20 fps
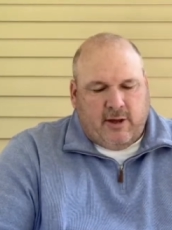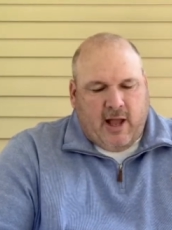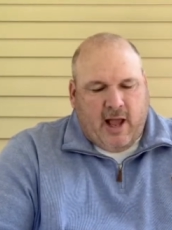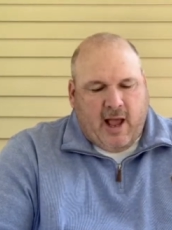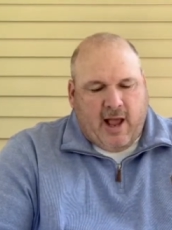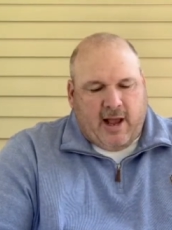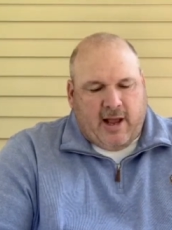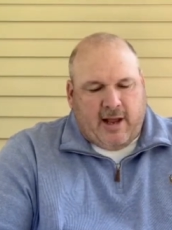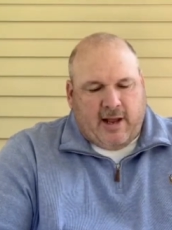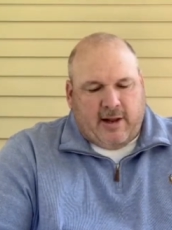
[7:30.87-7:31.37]

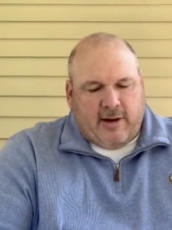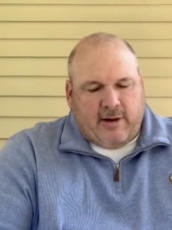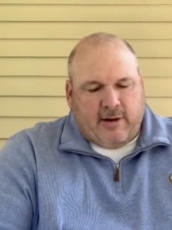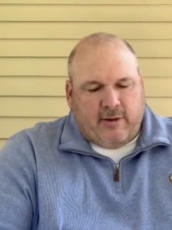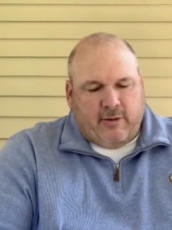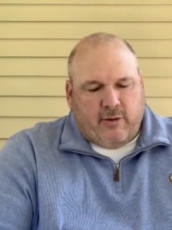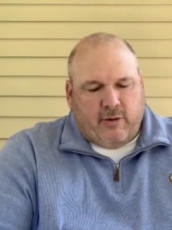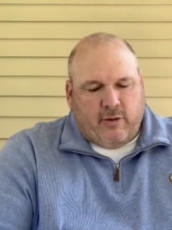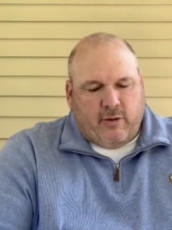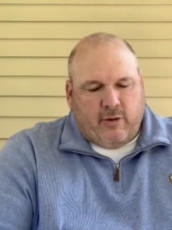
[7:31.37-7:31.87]
And
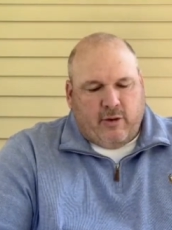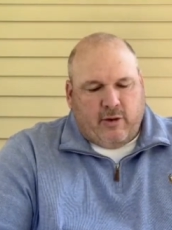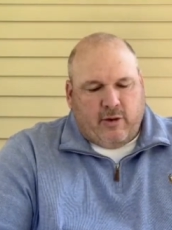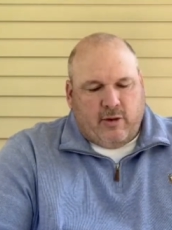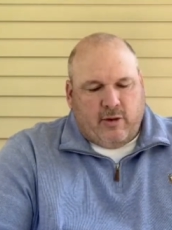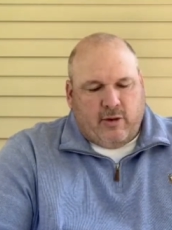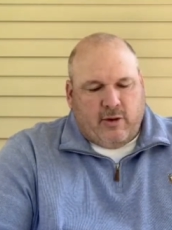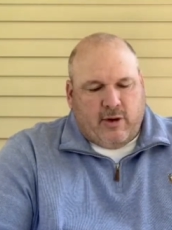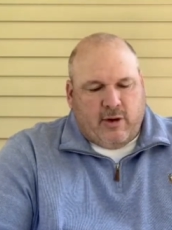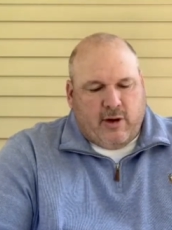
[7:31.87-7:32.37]

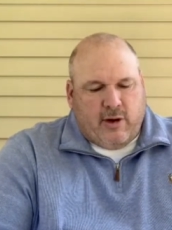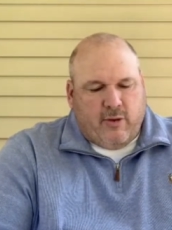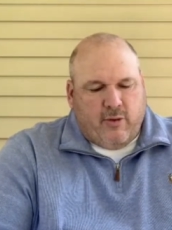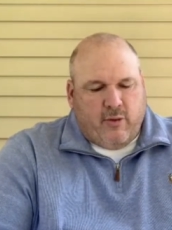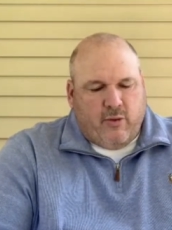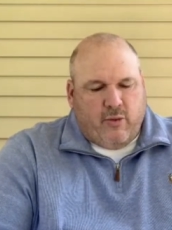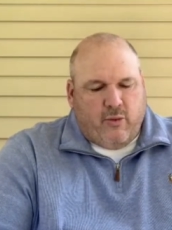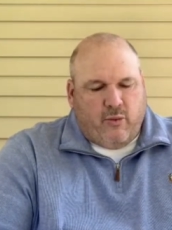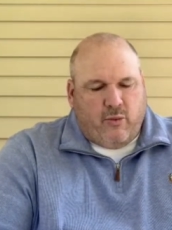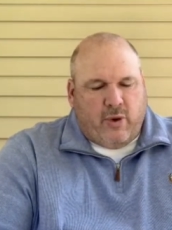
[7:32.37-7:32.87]

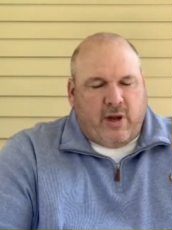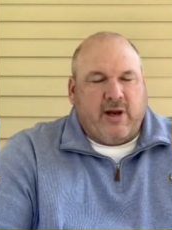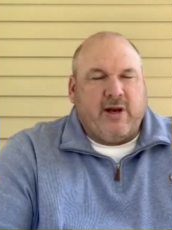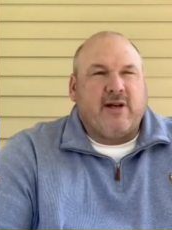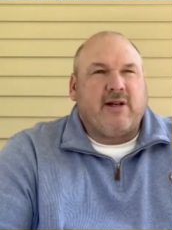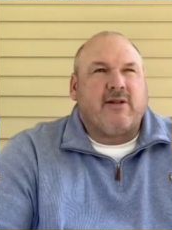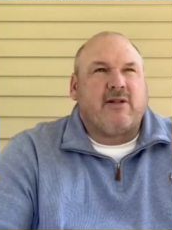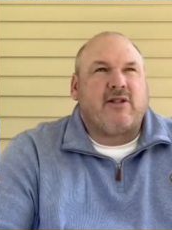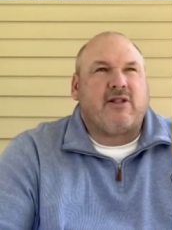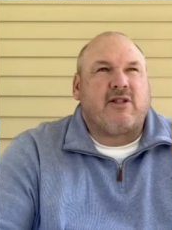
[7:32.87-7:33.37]

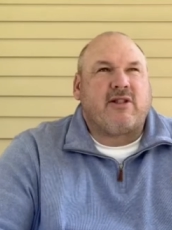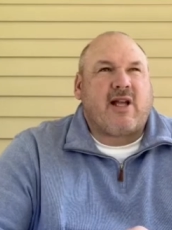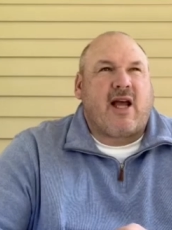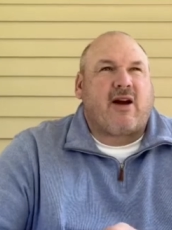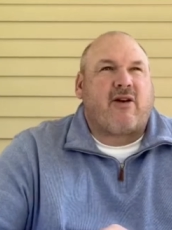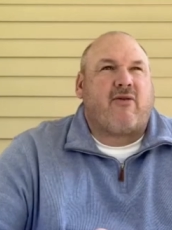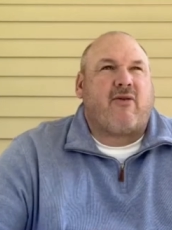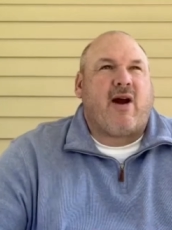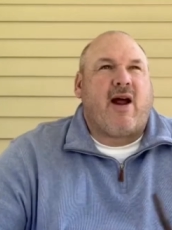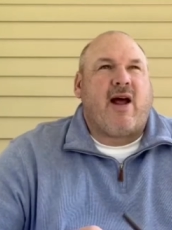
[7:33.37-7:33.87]
when
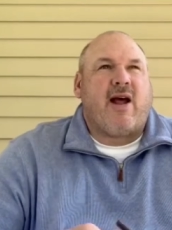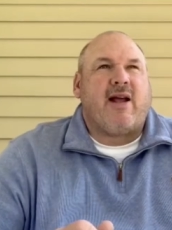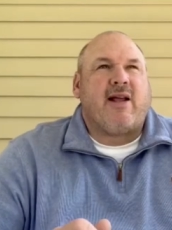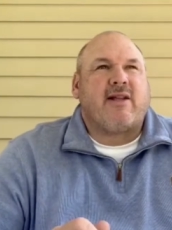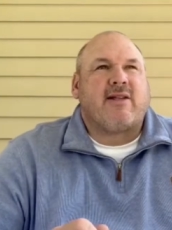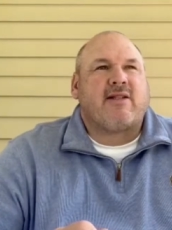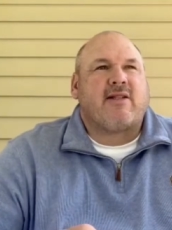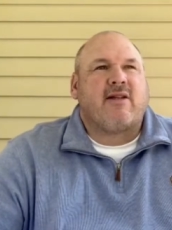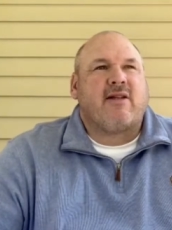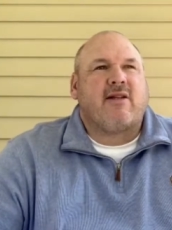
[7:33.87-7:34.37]
Zechariah
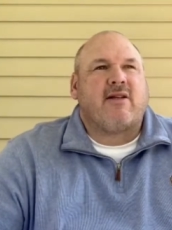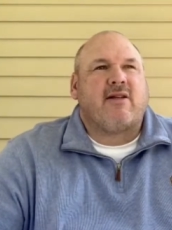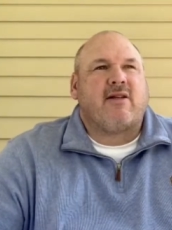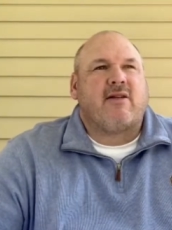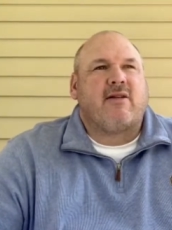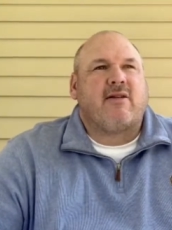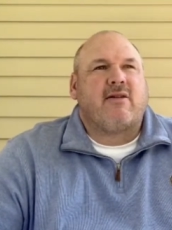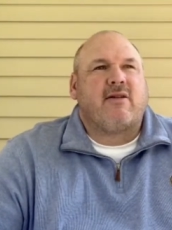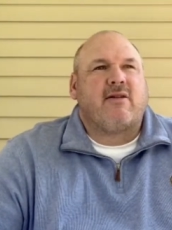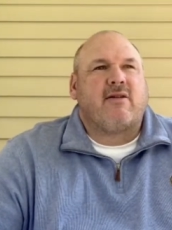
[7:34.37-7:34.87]
is
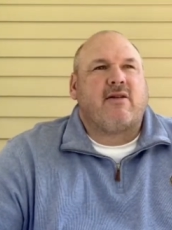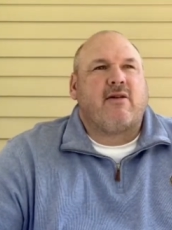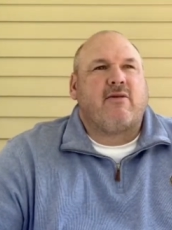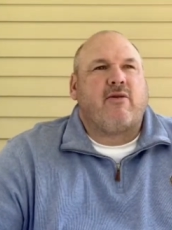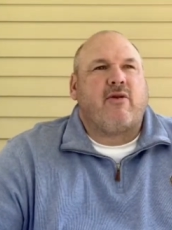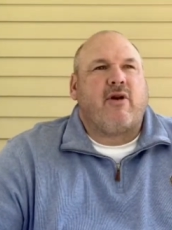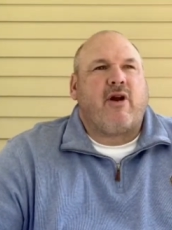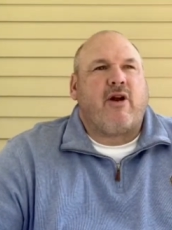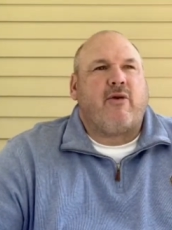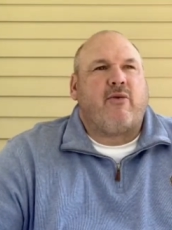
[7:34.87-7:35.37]

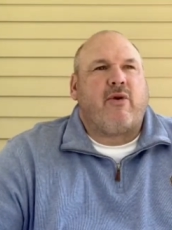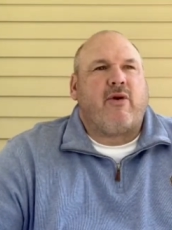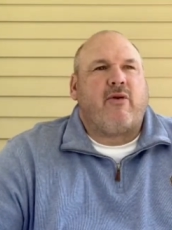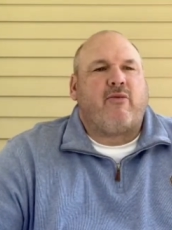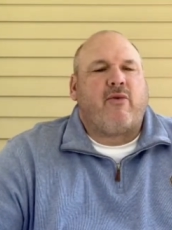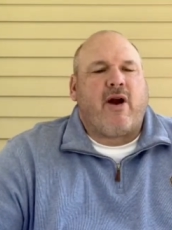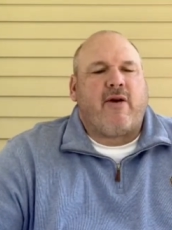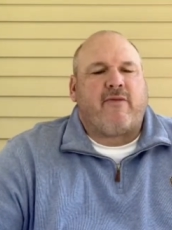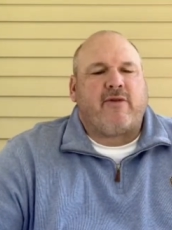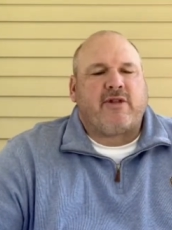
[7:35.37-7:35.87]
uh, re
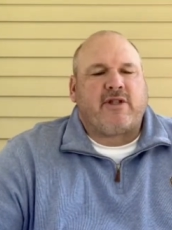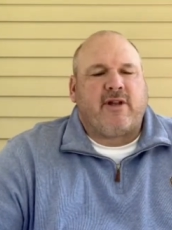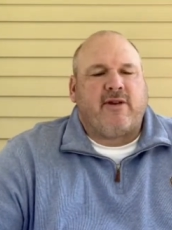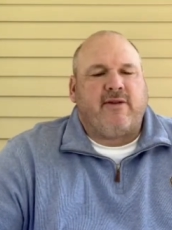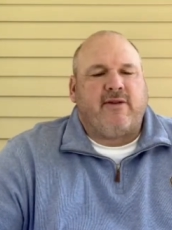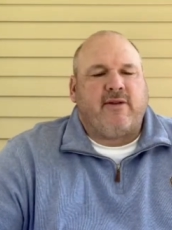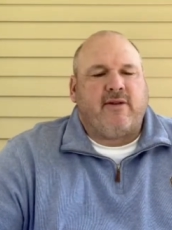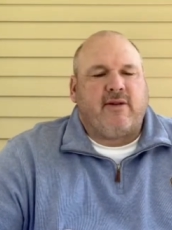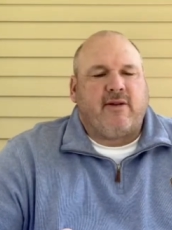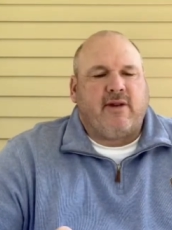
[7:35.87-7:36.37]

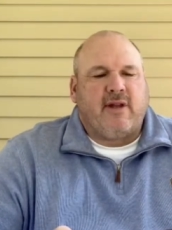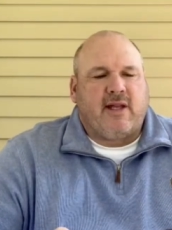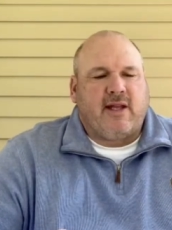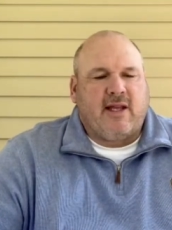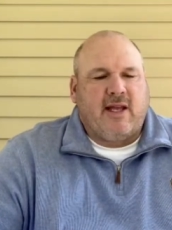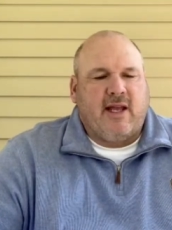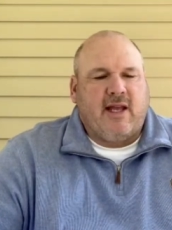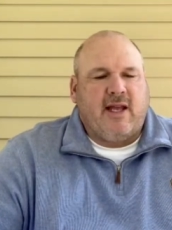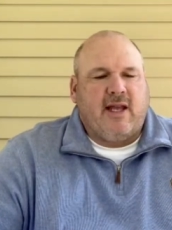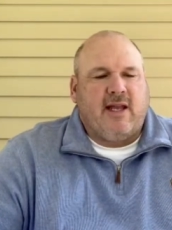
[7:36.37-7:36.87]
referencing the
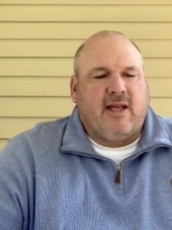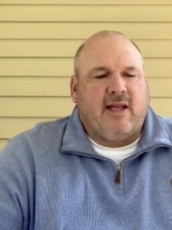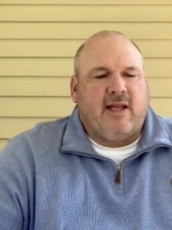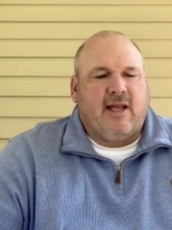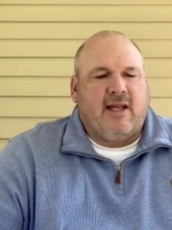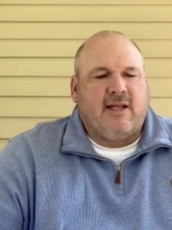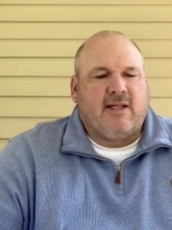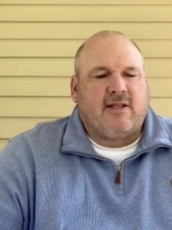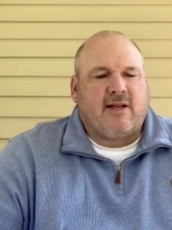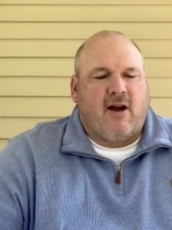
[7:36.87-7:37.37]
king,
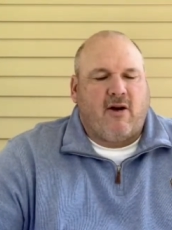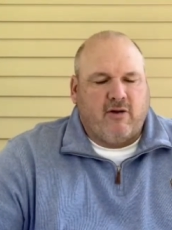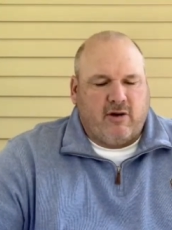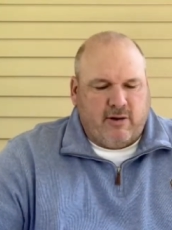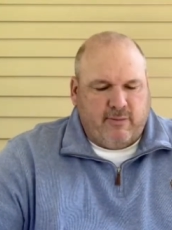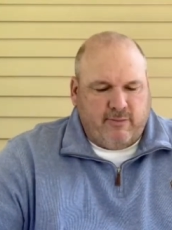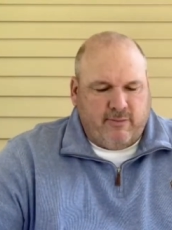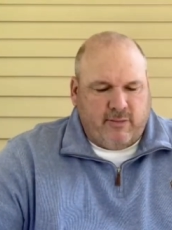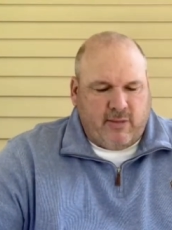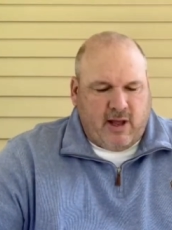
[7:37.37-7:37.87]
he's
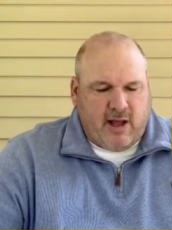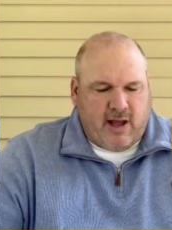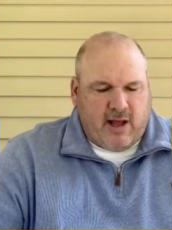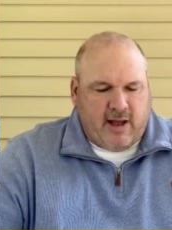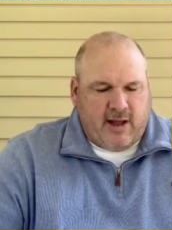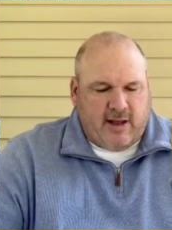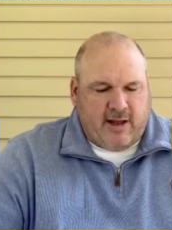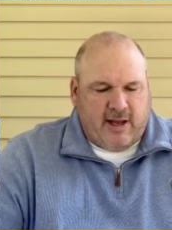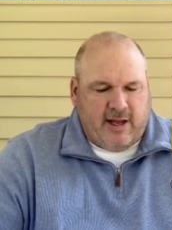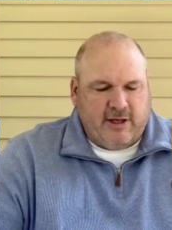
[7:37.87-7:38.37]
talking,
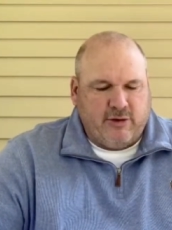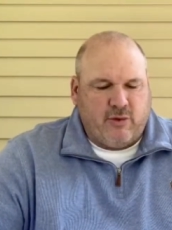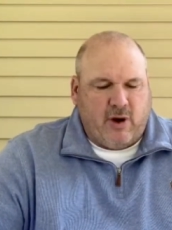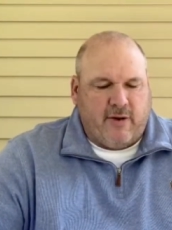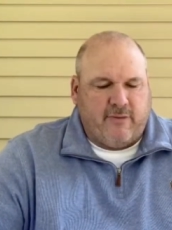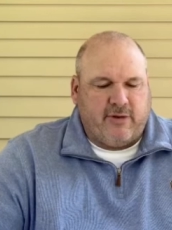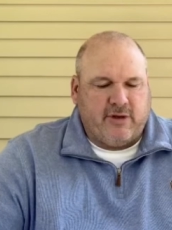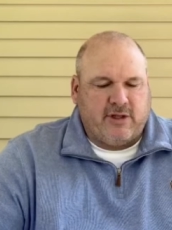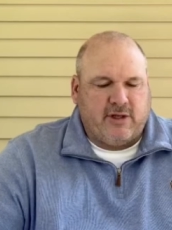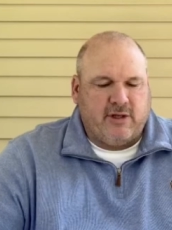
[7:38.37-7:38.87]
uh, he's
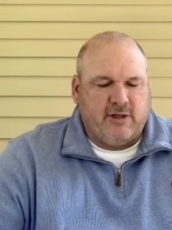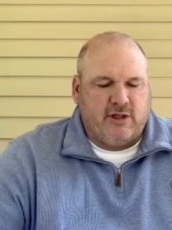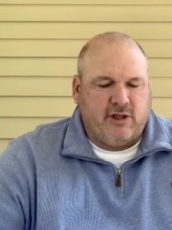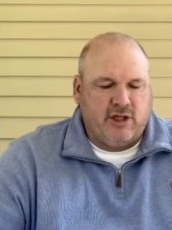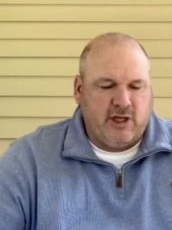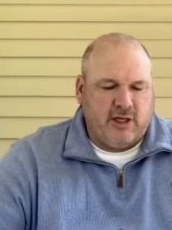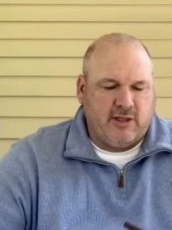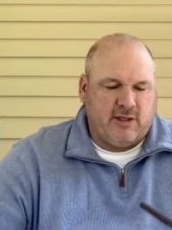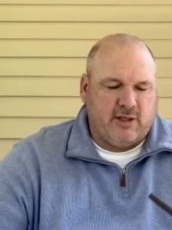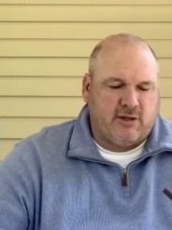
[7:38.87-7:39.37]
referencing
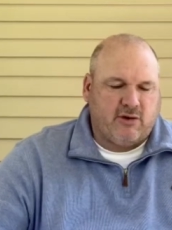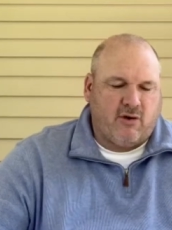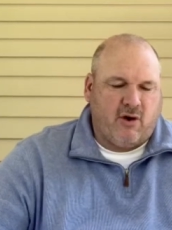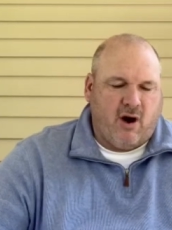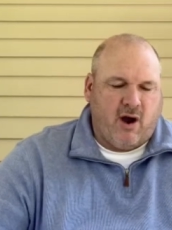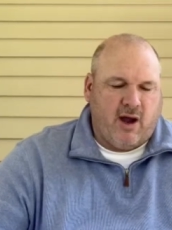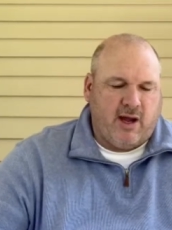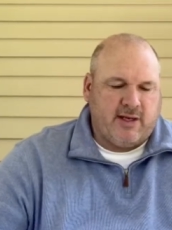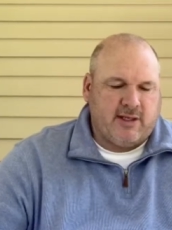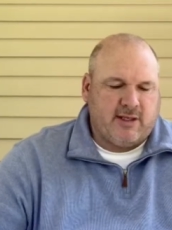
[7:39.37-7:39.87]
Jesus
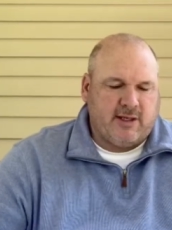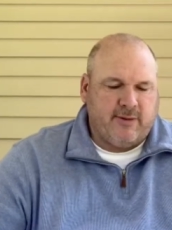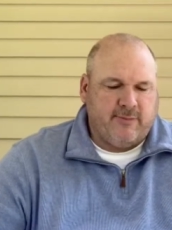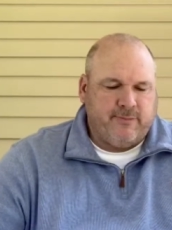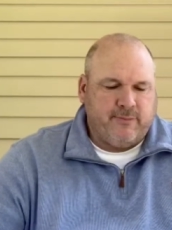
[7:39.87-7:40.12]
Christ.